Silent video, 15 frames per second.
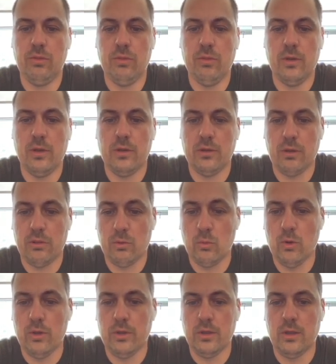another
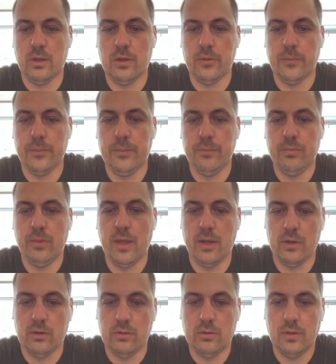one,
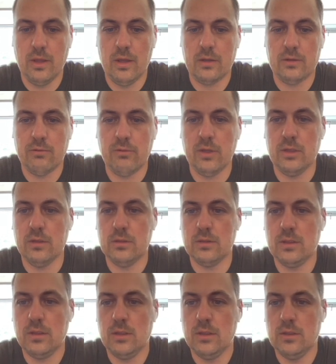that'll activate it.
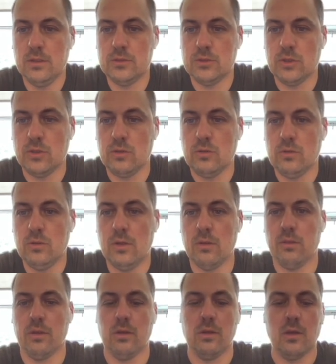So I
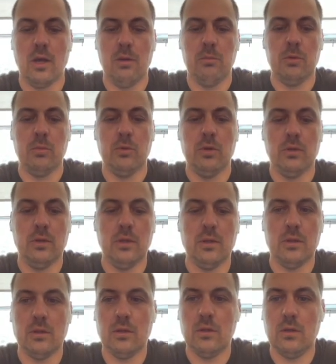think a common one that
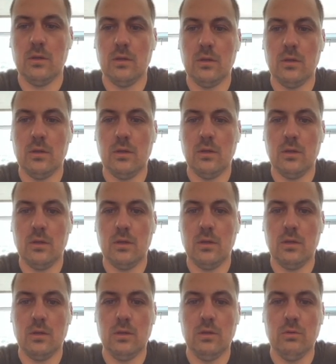
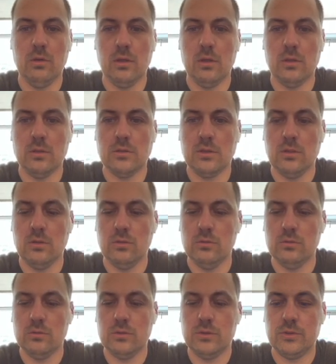you guys
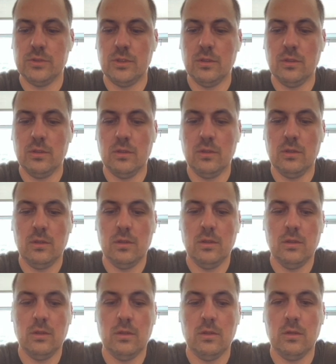used
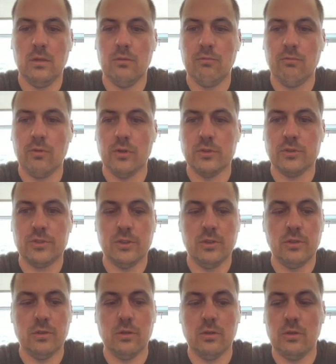in first
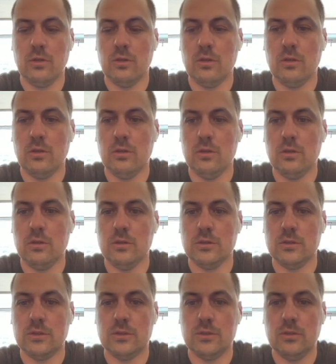year
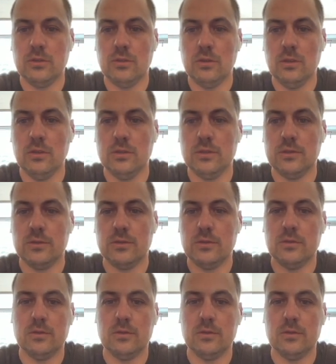is this.